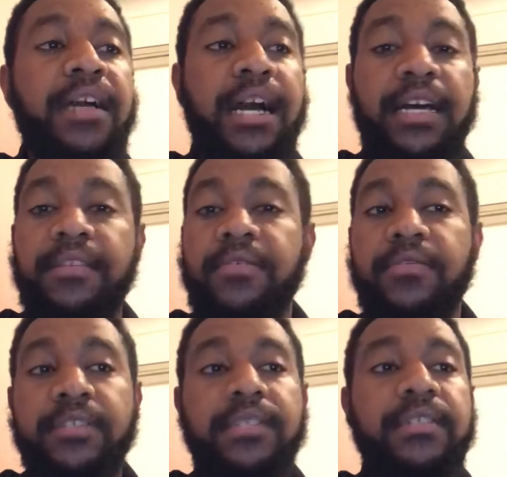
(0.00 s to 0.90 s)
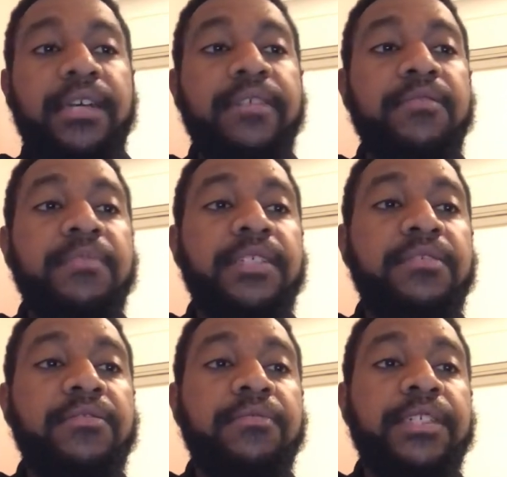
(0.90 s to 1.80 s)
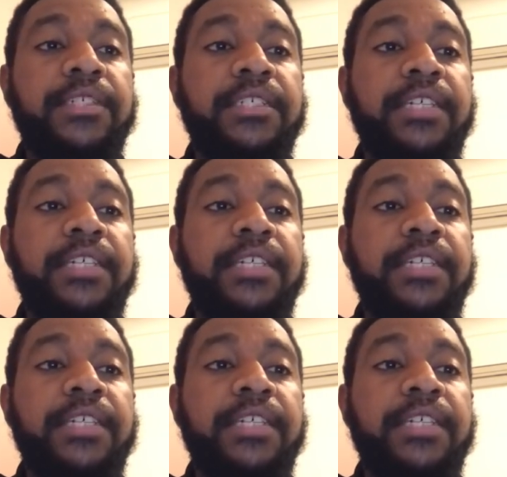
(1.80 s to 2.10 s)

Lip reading: are those entitlements to which